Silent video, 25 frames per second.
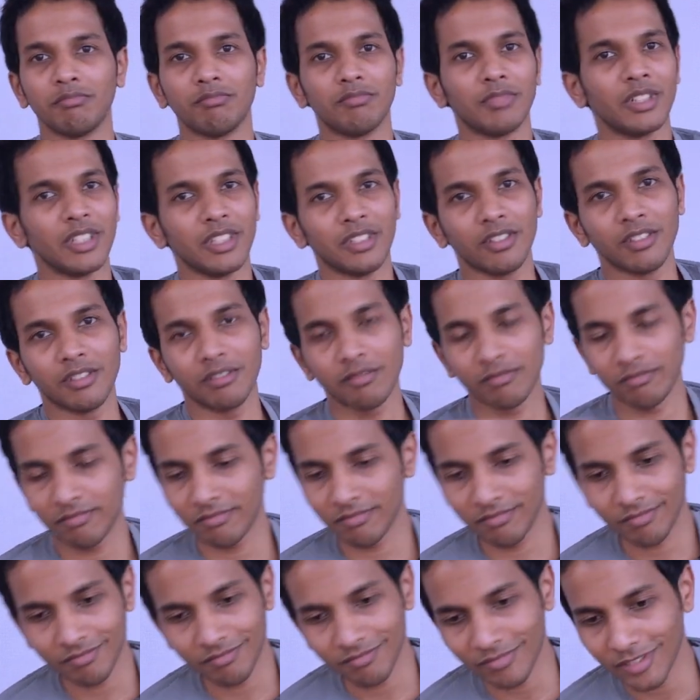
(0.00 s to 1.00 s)

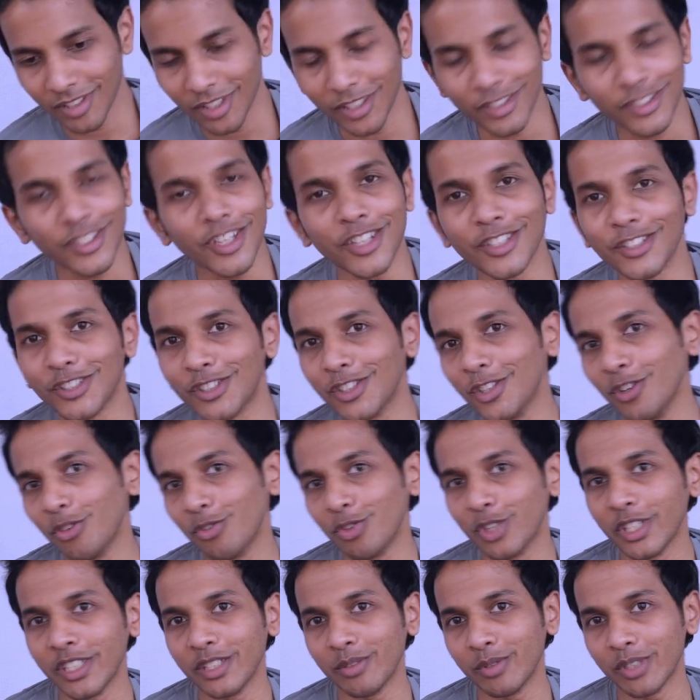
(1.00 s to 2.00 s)
it's the
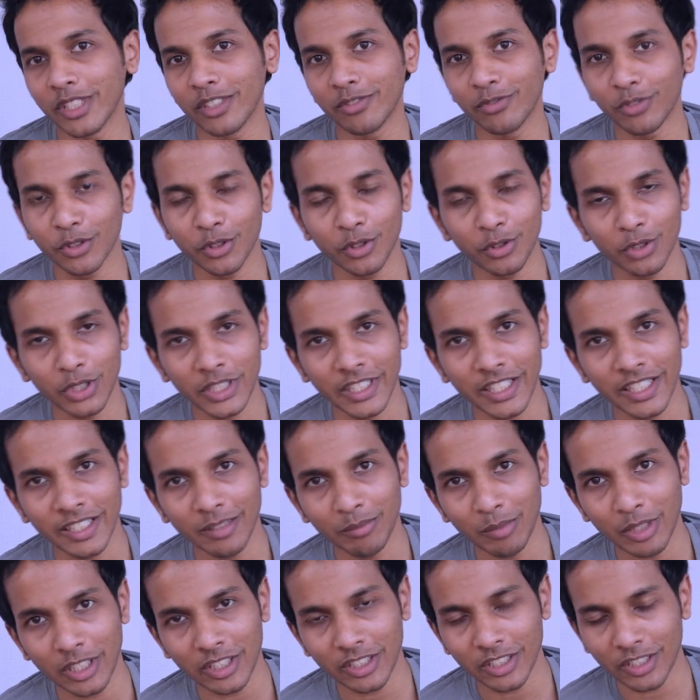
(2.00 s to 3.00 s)
only way for you to gain
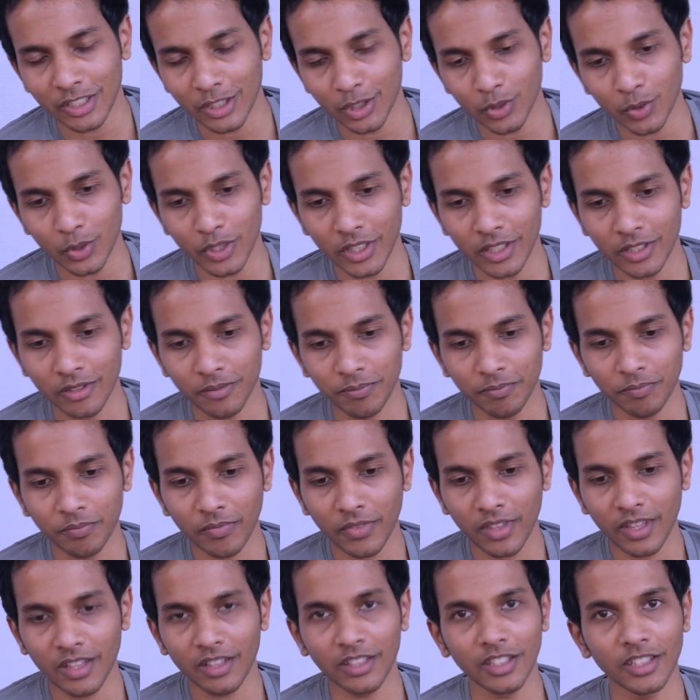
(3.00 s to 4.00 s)
mastery over it.
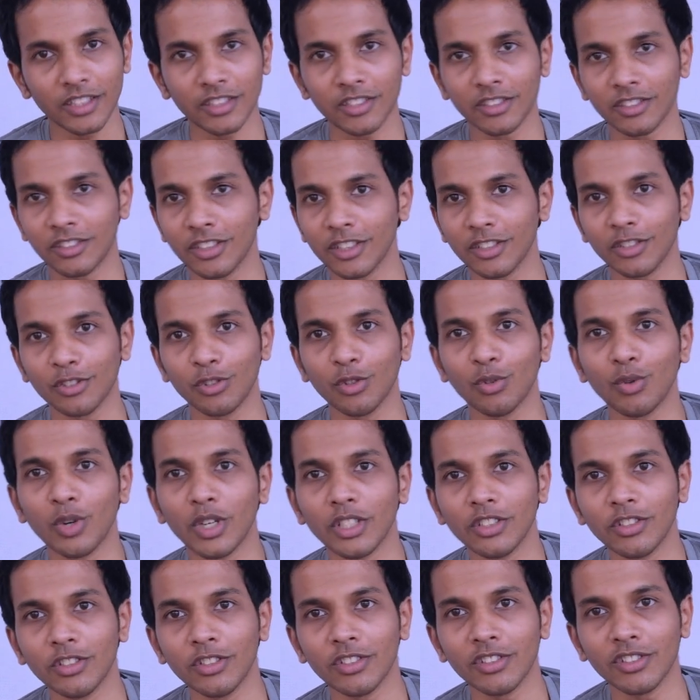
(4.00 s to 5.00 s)
There's no
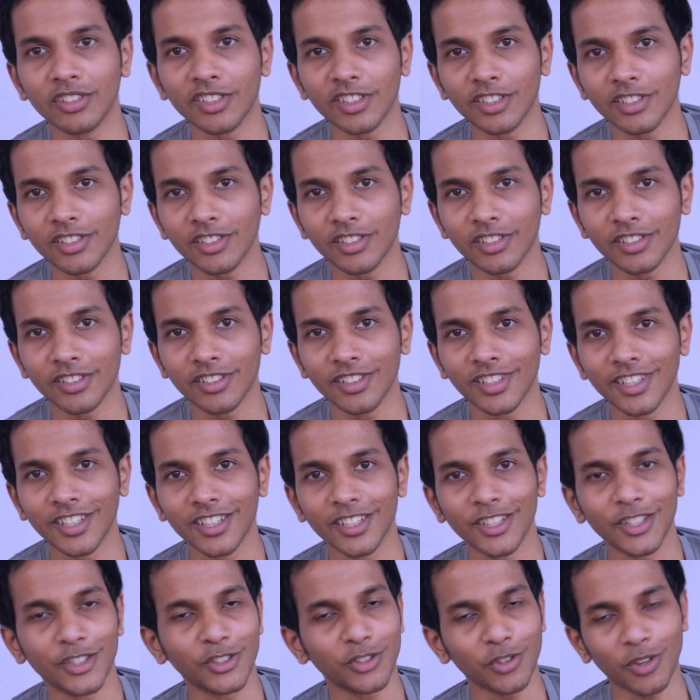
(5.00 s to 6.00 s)
other
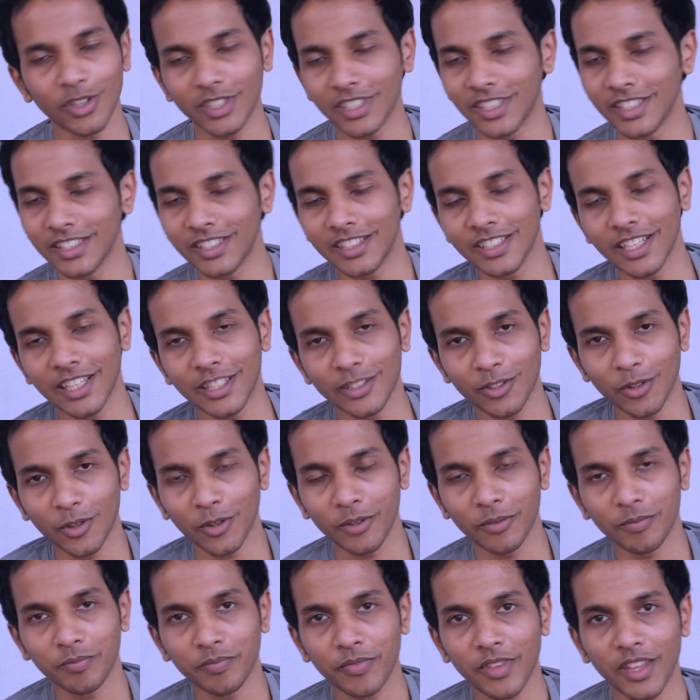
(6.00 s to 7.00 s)
shortcuts at all.
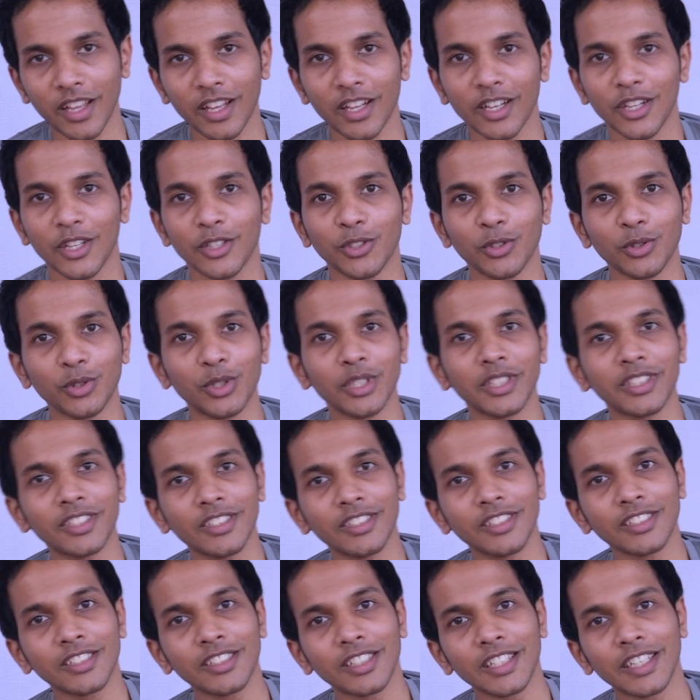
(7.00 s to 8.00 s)
So this
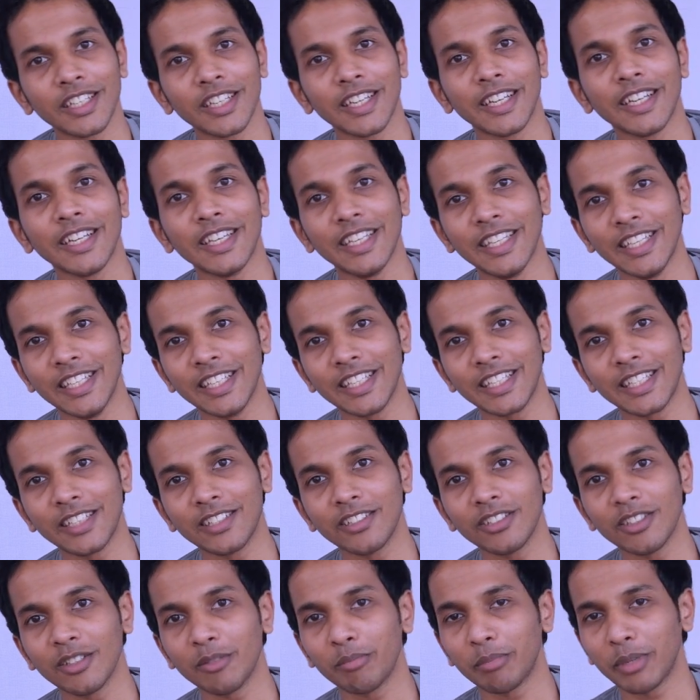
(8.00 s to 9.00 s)
is
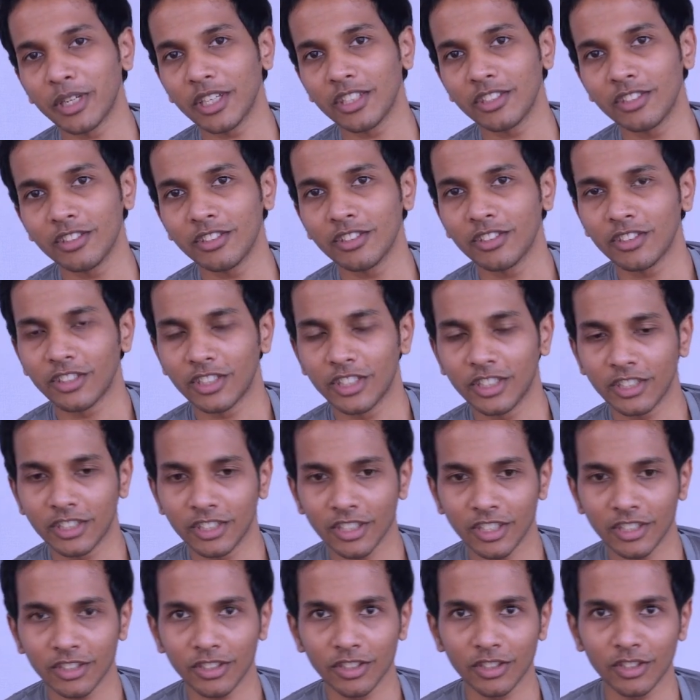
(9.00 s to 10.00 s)
Eka Pada
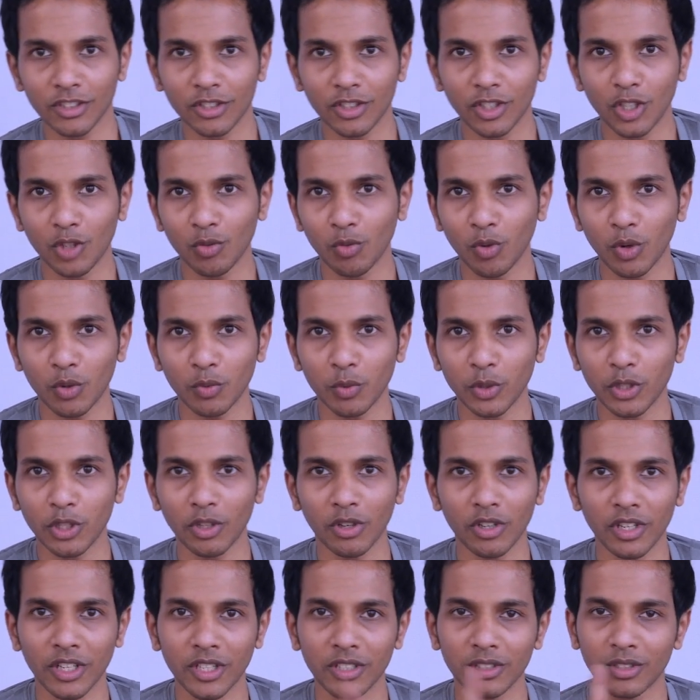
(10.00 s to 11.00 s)
Shirshasana, or what we
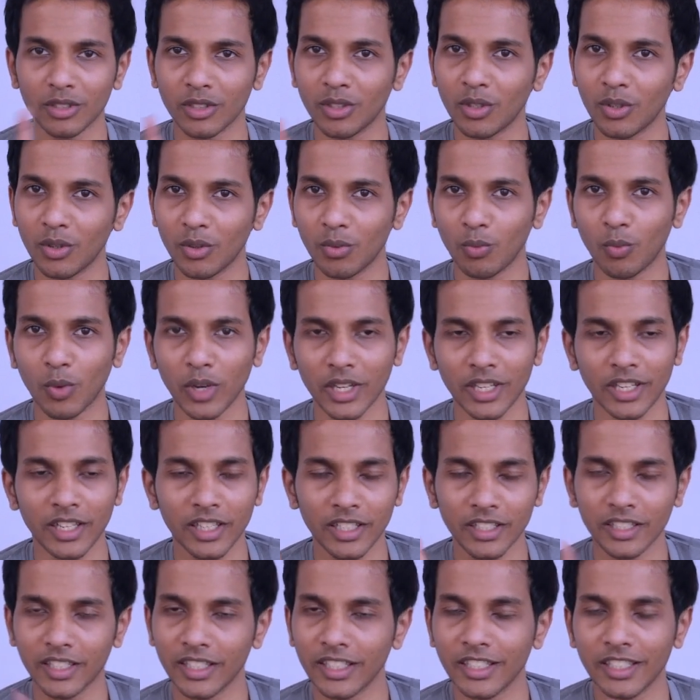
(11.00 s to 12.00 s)
call as one
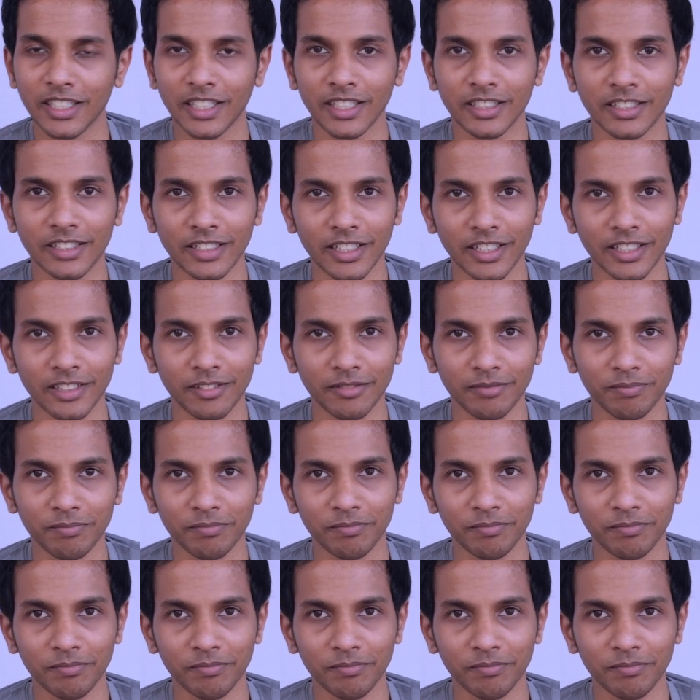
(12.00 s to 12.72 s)
leg headstand.